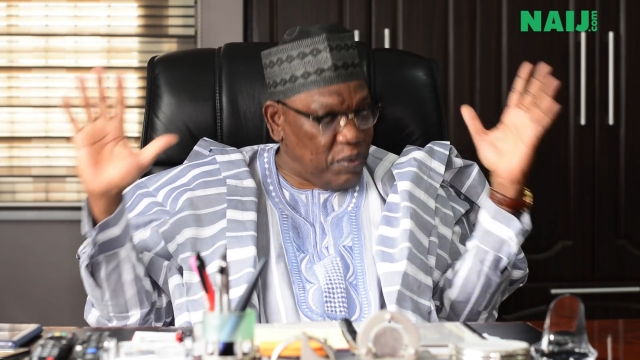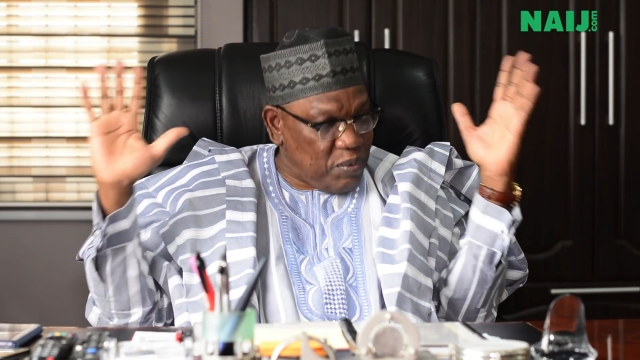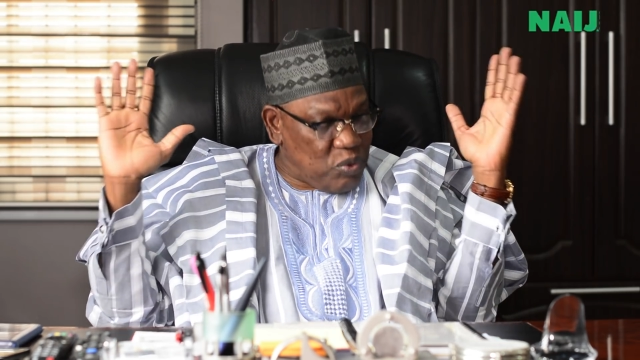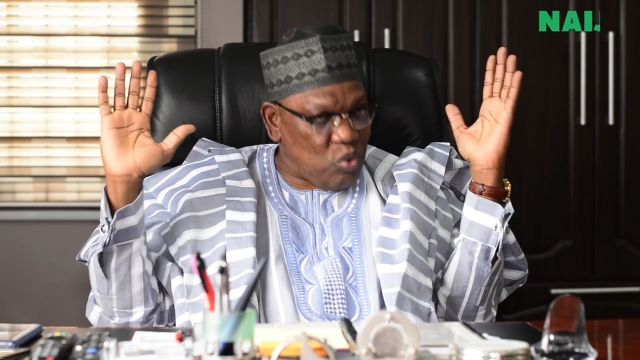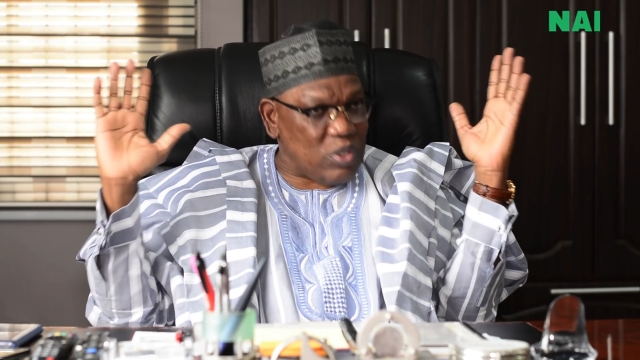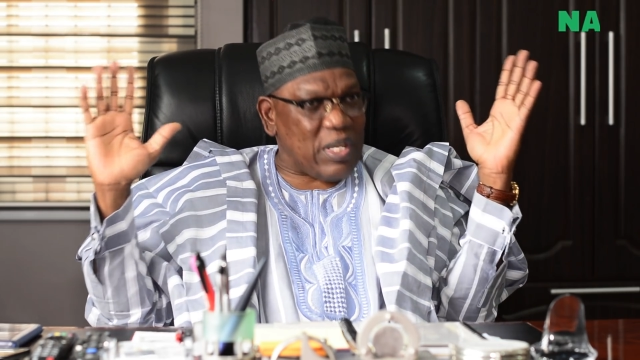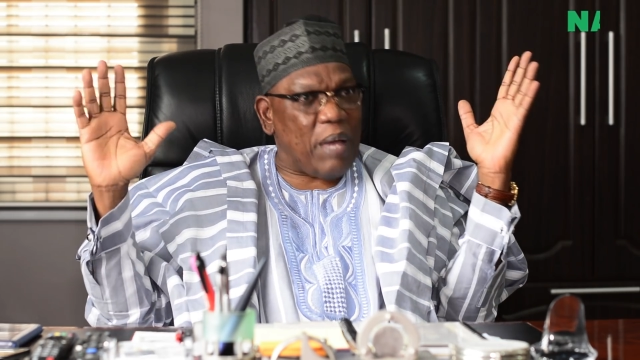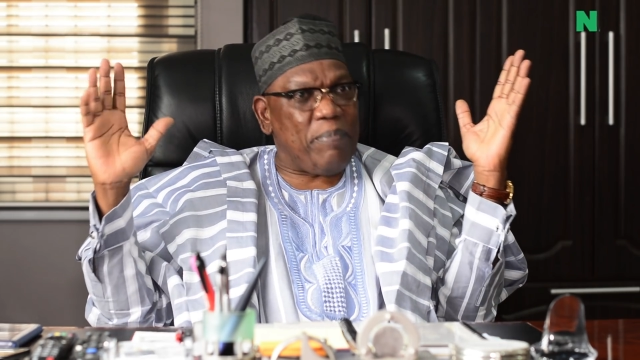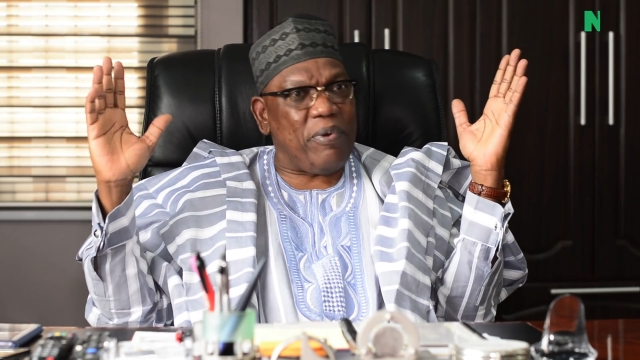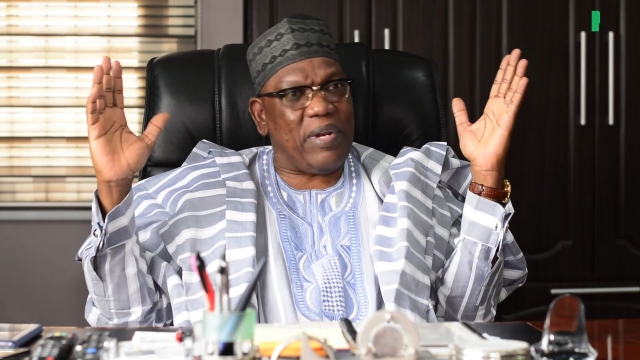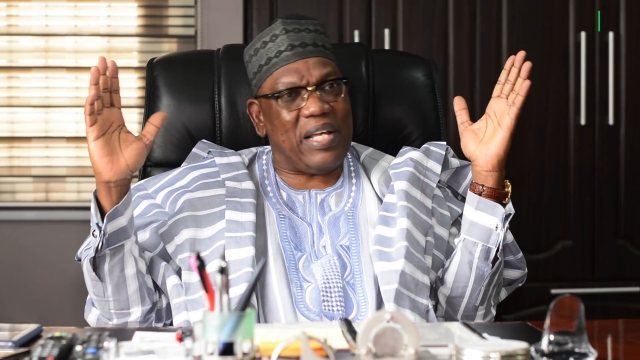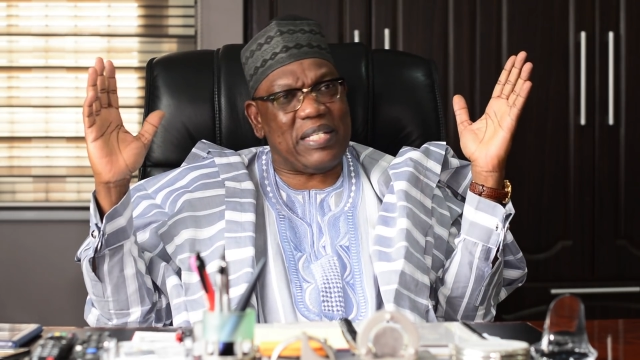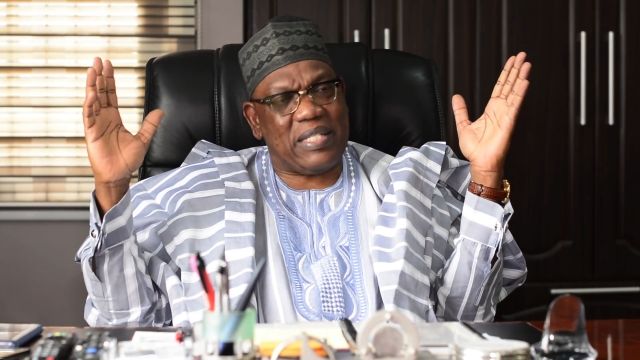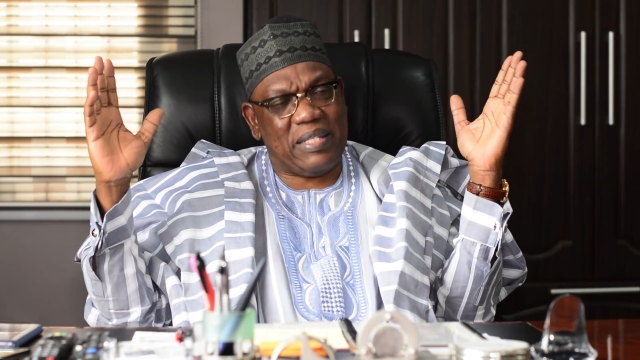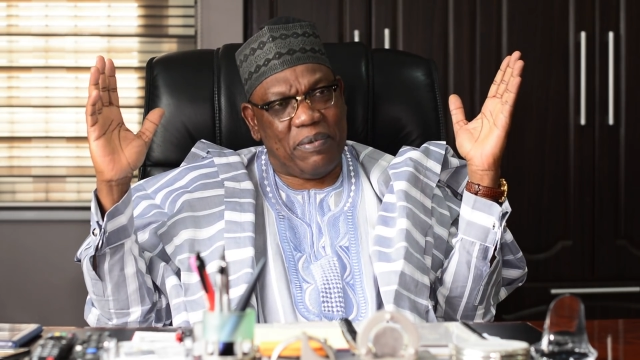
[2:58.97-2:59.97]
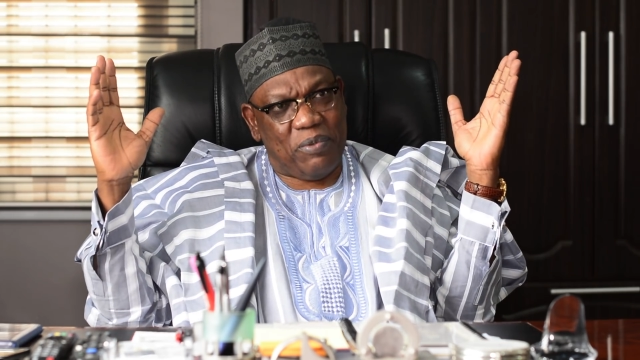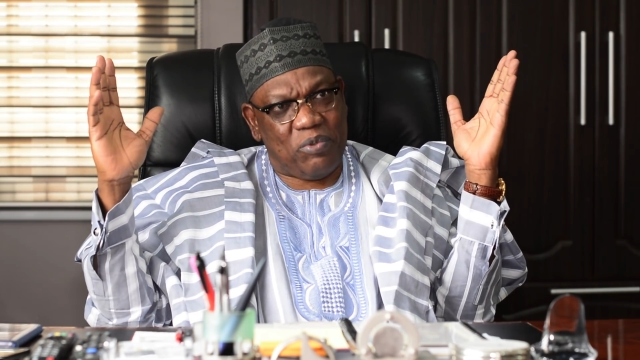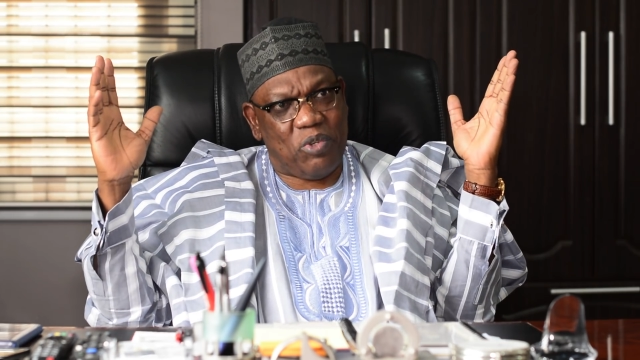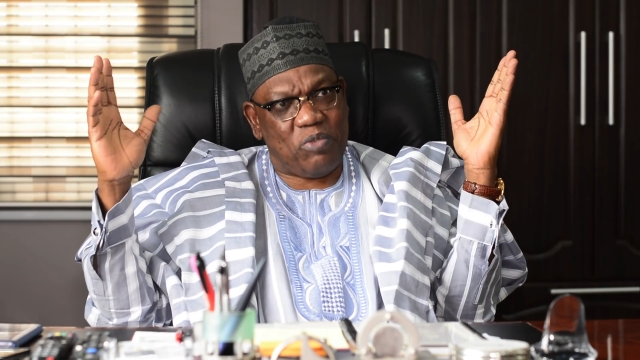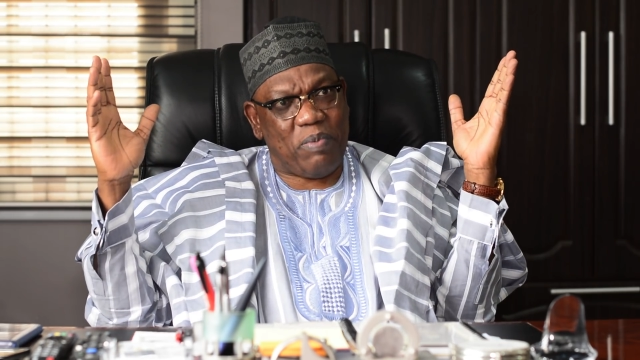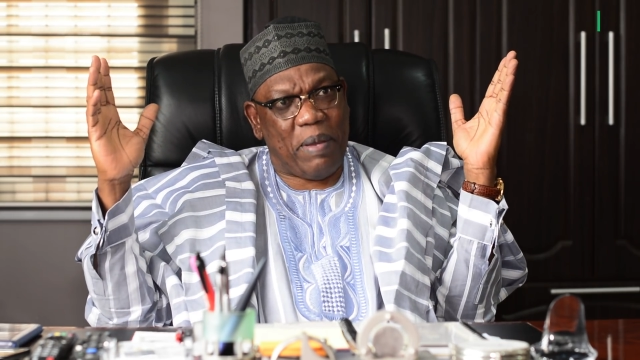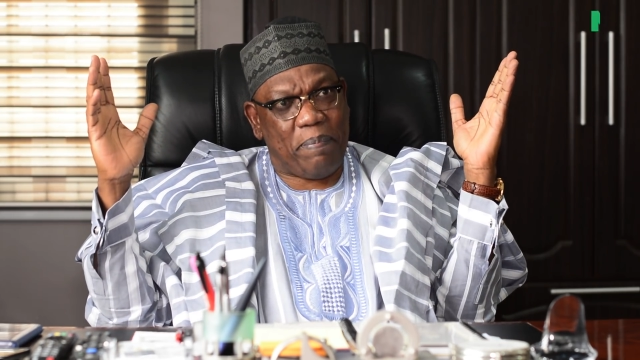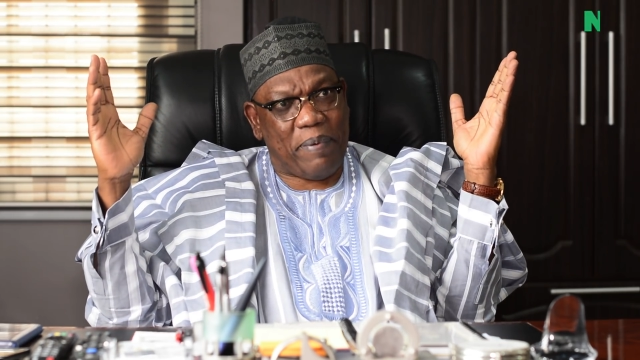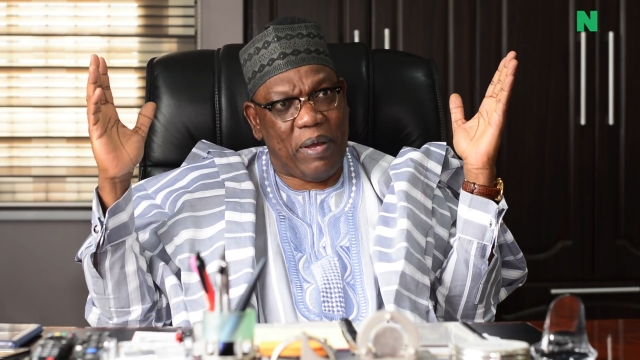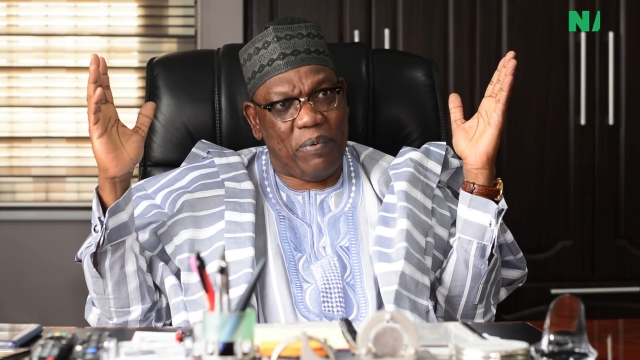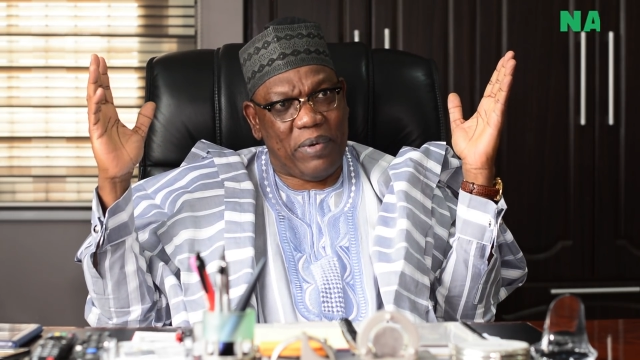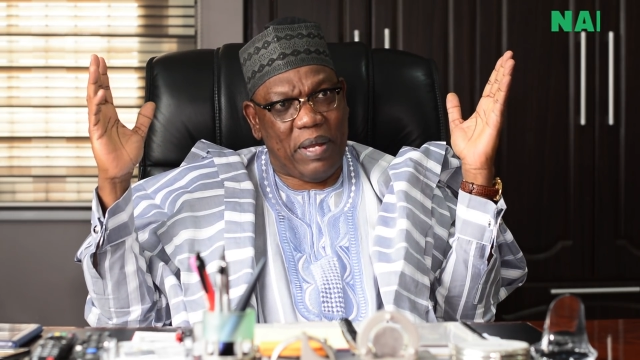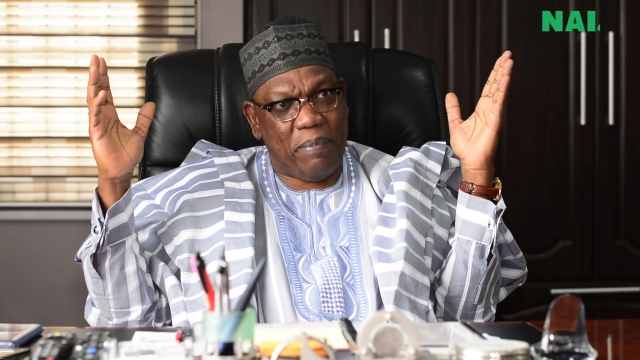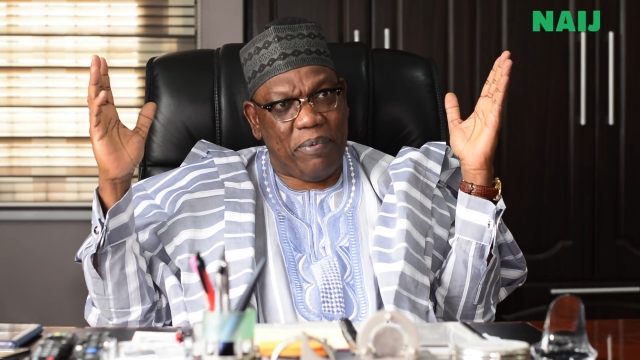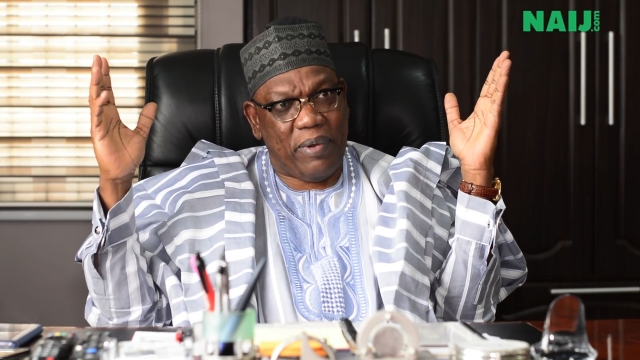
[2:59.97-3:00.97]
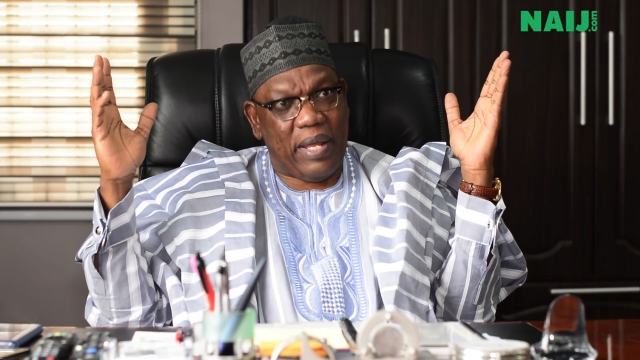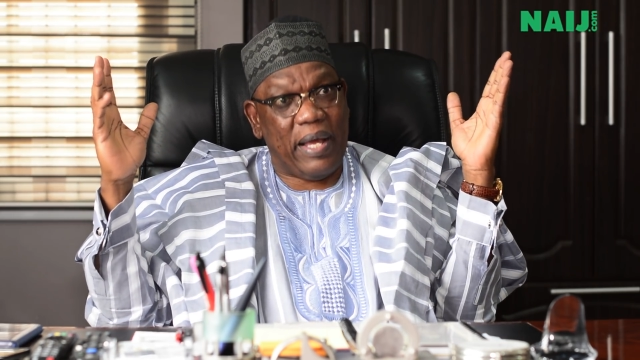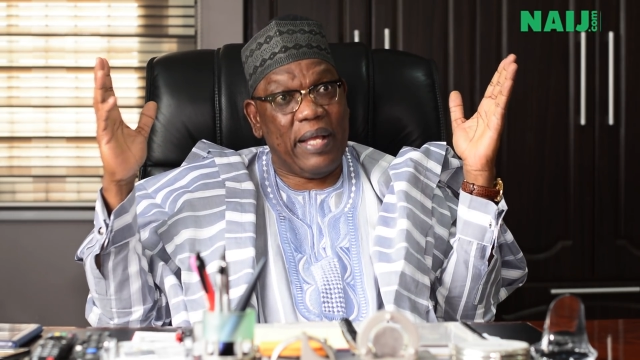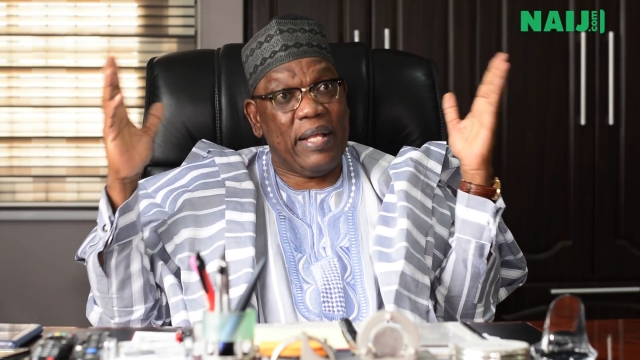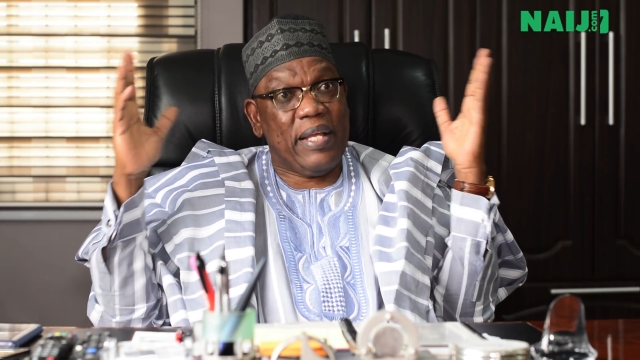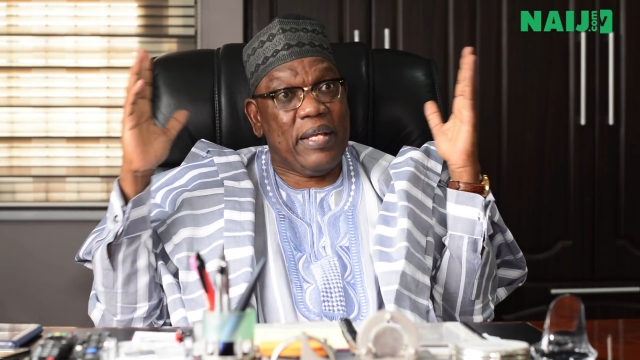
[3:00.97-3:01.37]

which was my plan with Abiola.